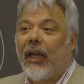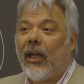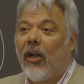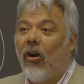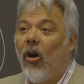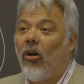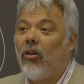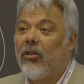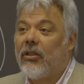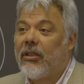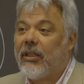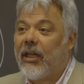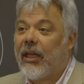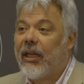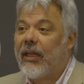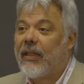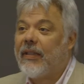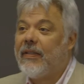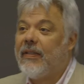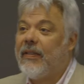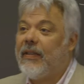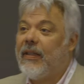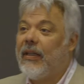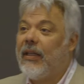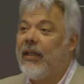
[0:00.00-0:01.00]

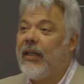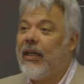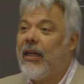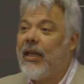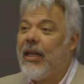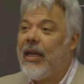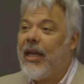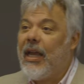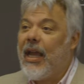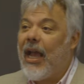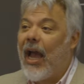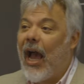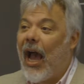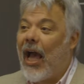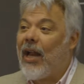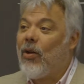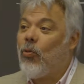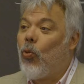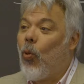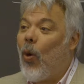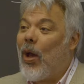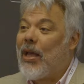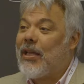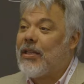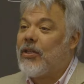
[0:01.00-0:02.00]
contexts.
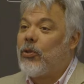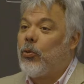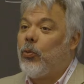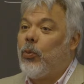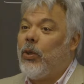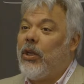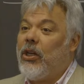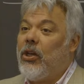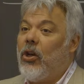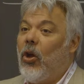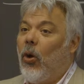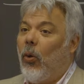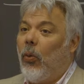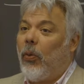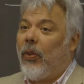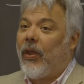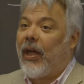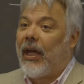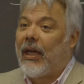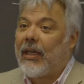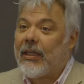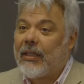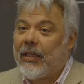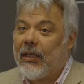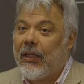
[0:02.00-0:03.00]
And once we know
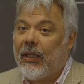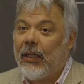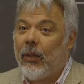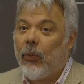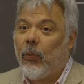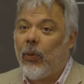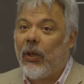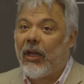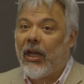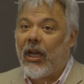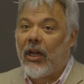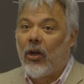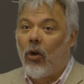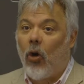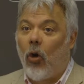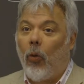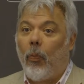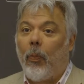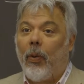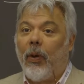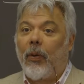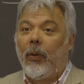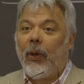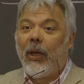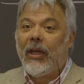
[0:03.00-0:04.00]
that, we can
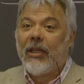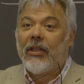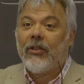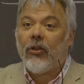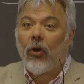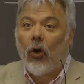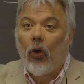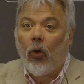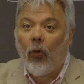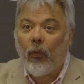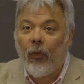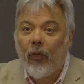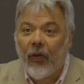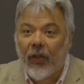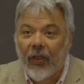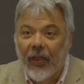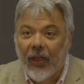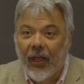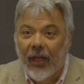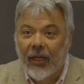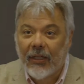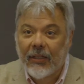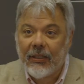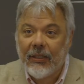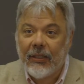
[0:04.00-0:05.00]
operate over
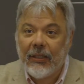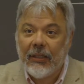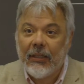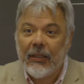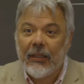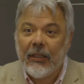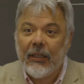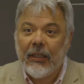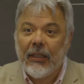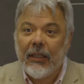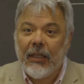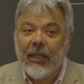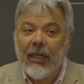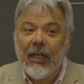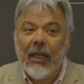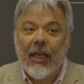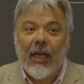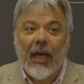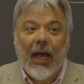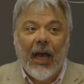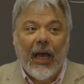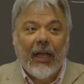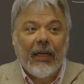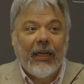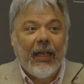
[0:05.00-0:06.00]
that.
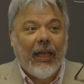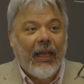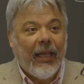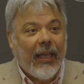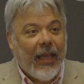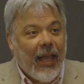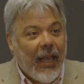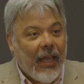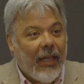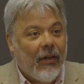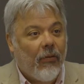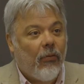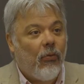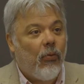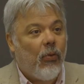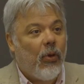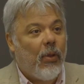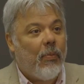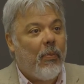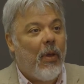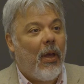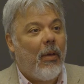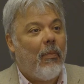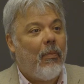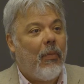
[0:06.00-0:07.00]
And again,
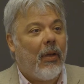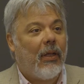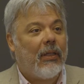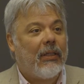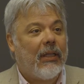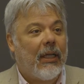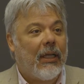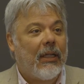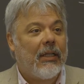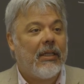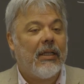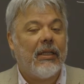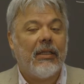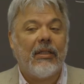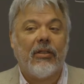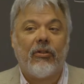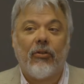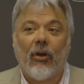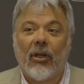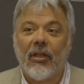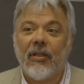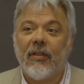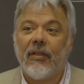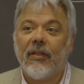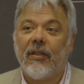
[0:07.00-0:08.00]
remember that in
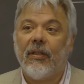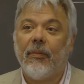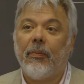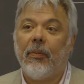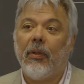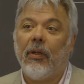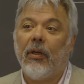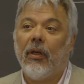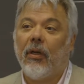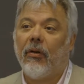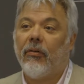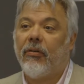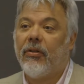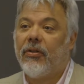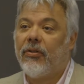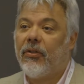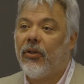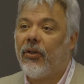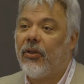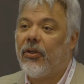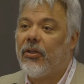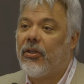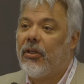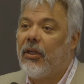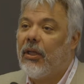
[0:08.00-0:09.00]
transdisciplinary
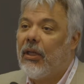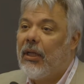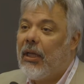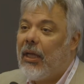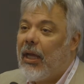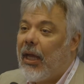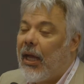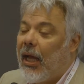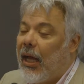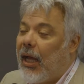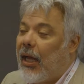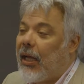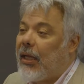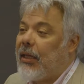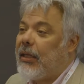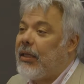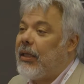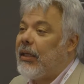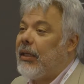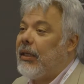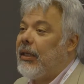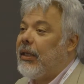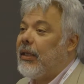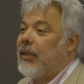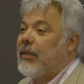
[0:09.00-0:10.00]
research and
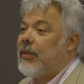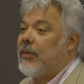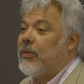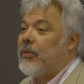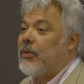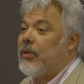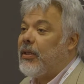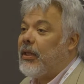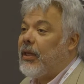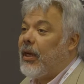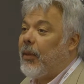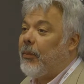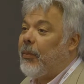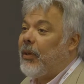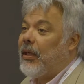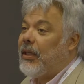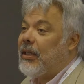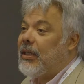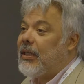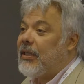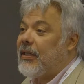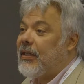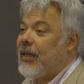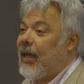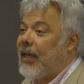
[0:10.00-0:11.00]
in a
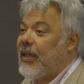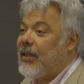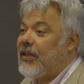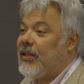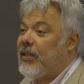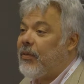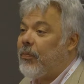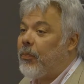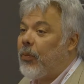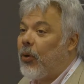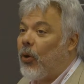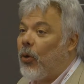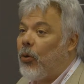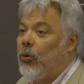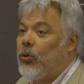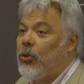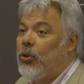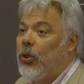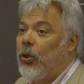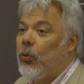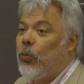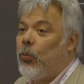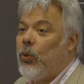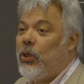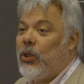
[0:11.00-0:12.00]
sustainability science
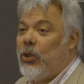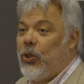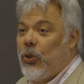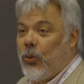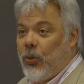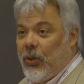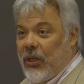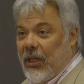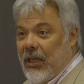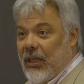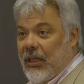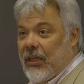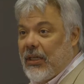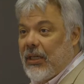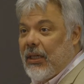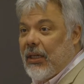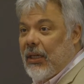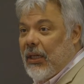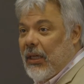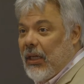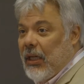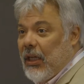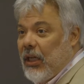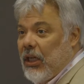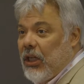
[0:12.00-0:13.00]
approach, we do need
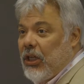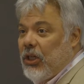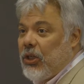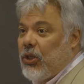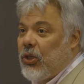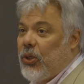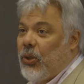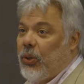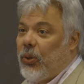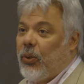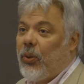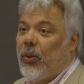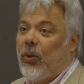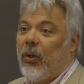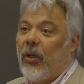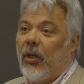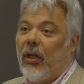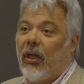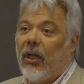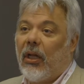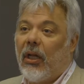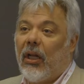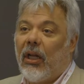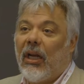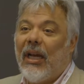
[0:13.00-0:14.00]

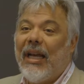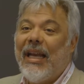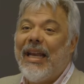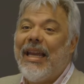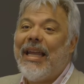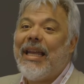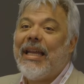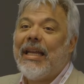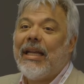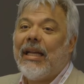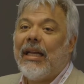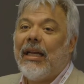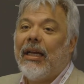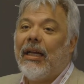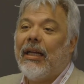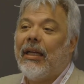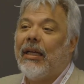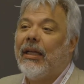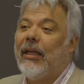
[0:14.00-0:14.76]
to link